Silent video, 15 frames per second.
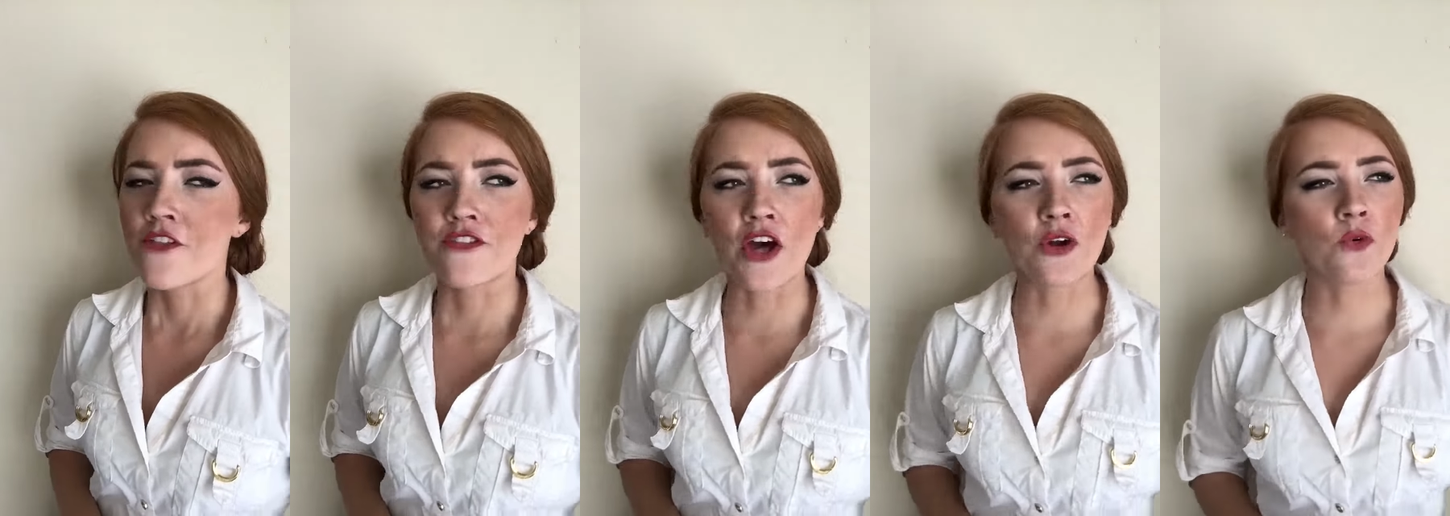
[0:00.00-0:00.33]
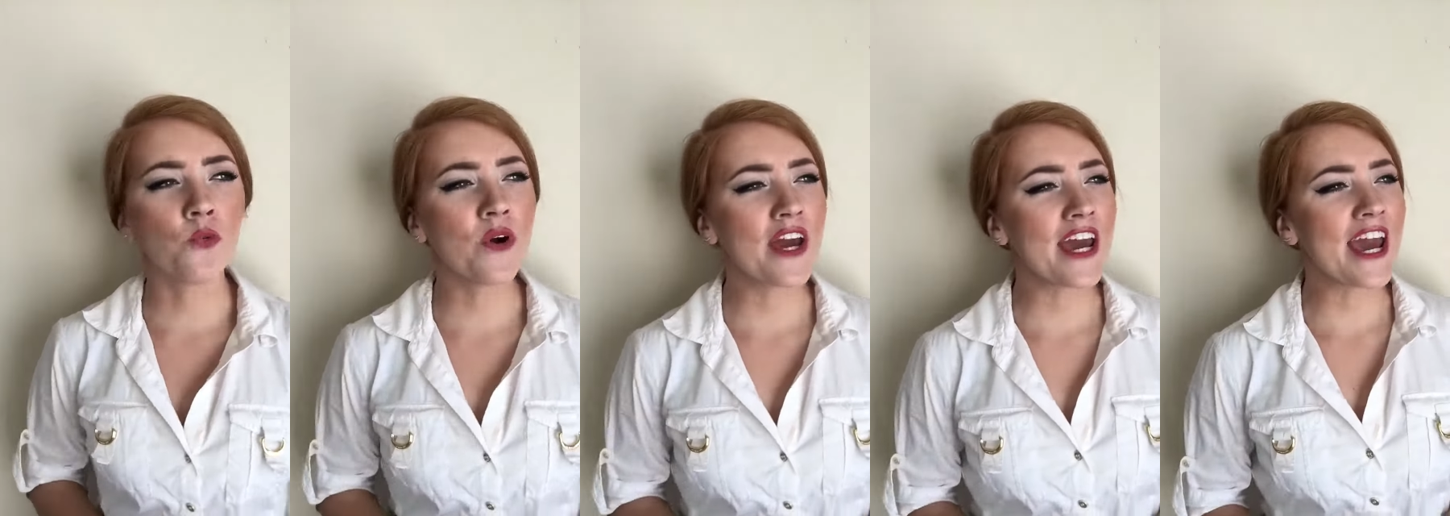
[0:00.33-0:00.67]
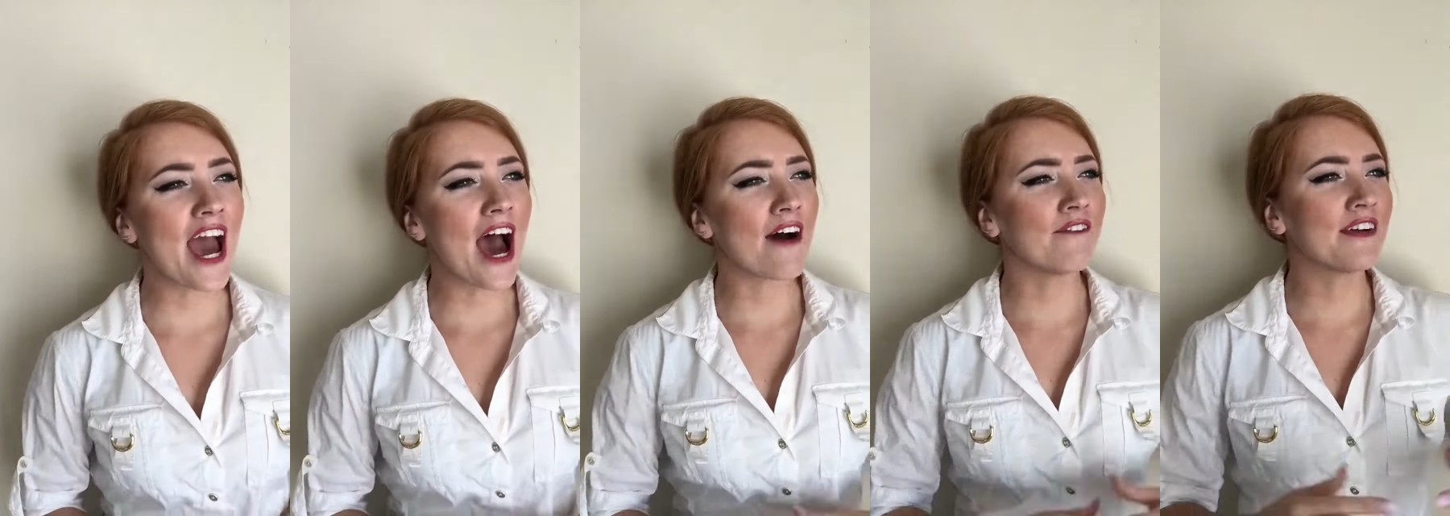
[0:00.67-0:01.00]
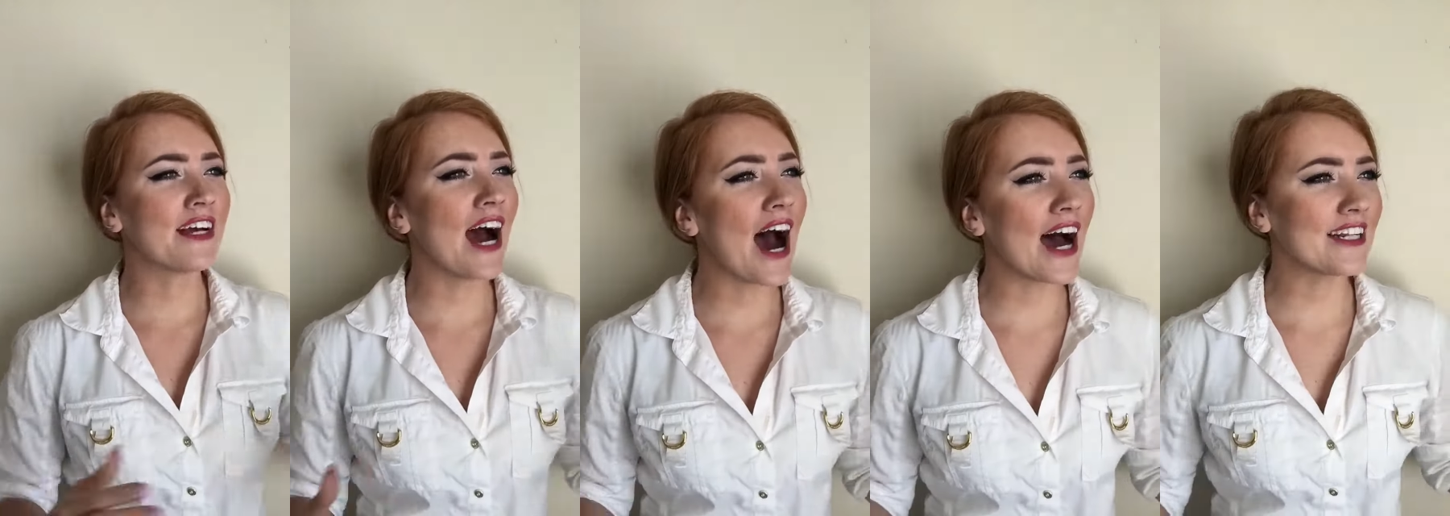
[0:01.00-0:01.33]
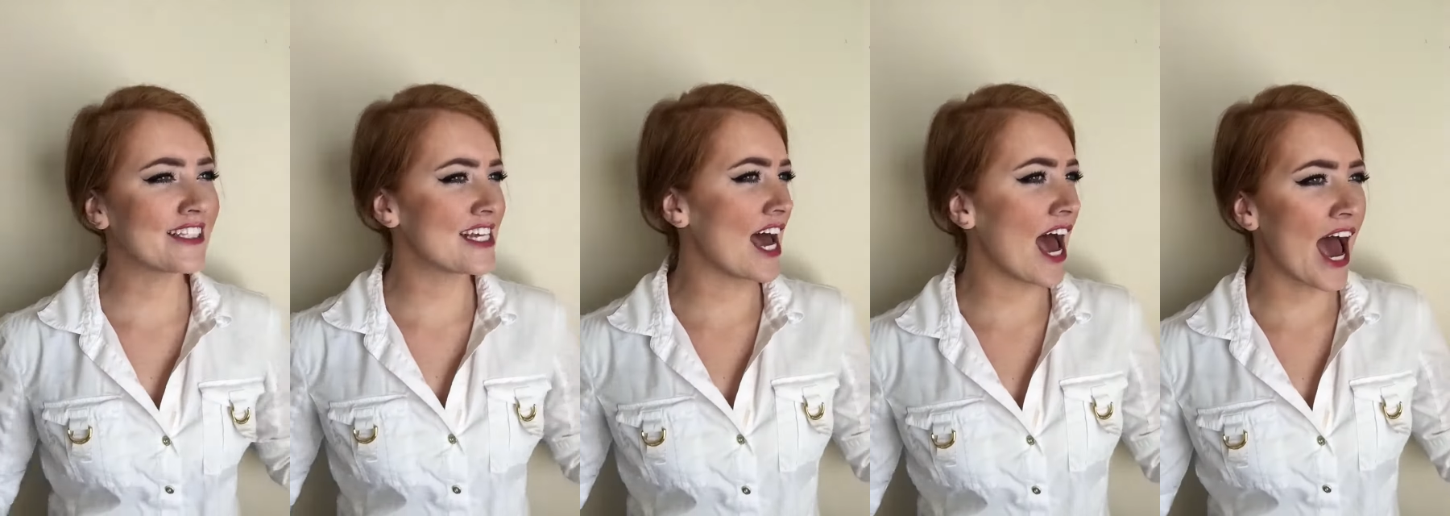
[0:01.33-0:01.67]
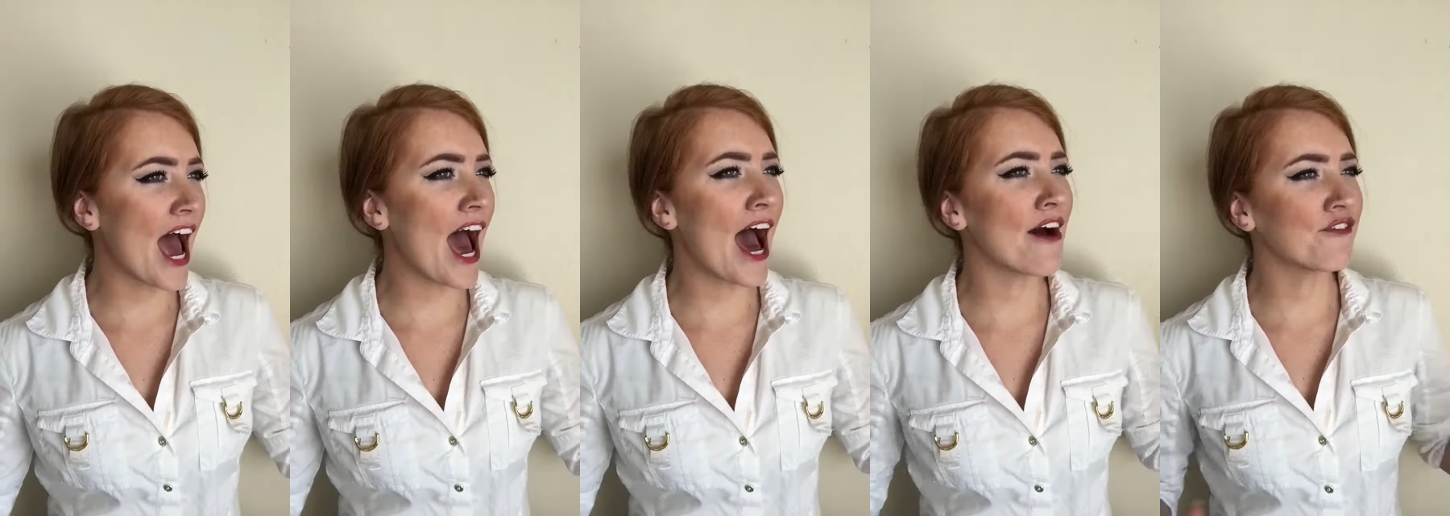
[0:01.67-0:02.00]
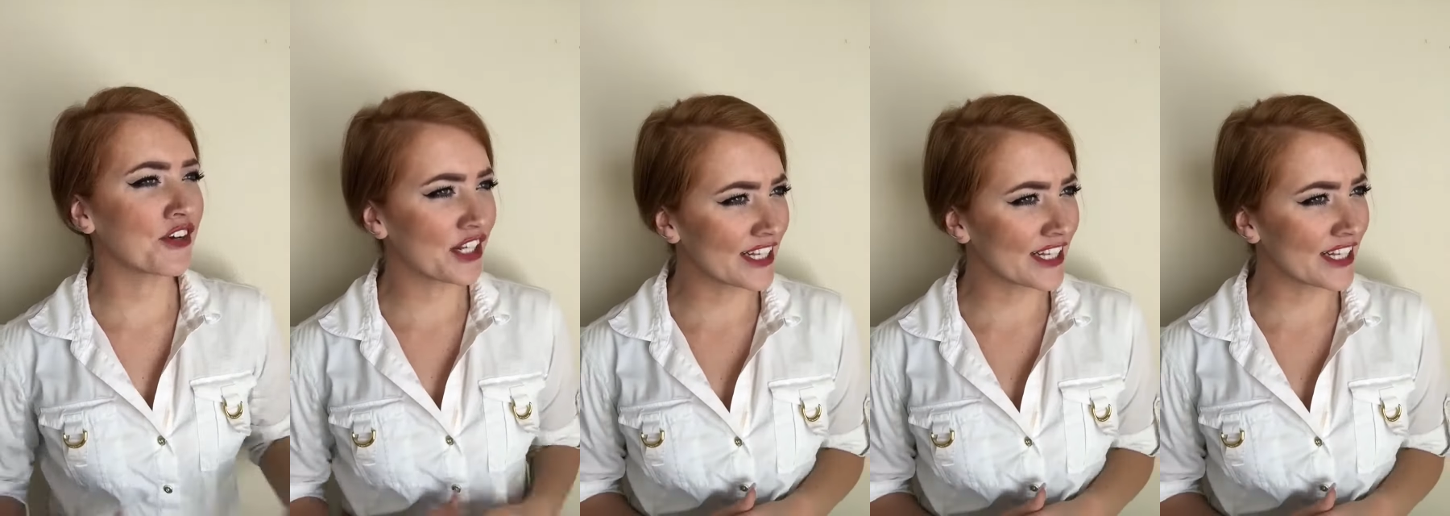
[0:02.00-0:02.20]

then we have got to have